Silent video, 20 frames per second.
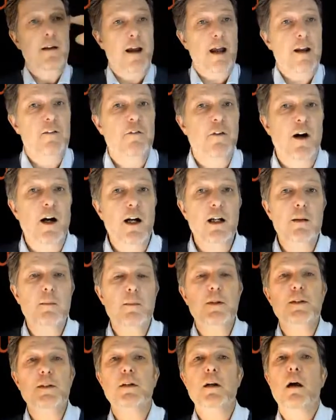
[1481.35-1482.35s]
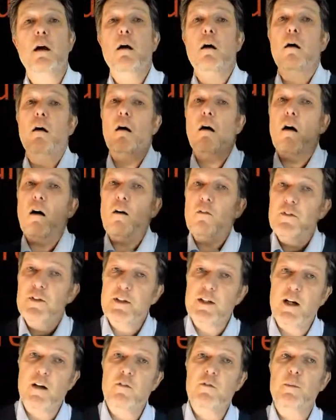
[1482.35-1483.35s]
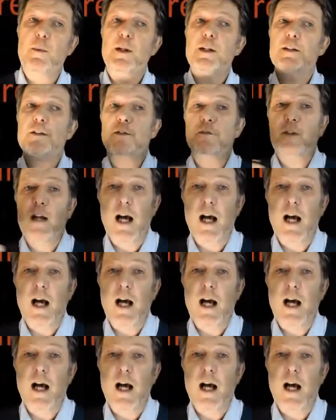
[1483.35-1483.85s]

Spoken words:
environment of their government,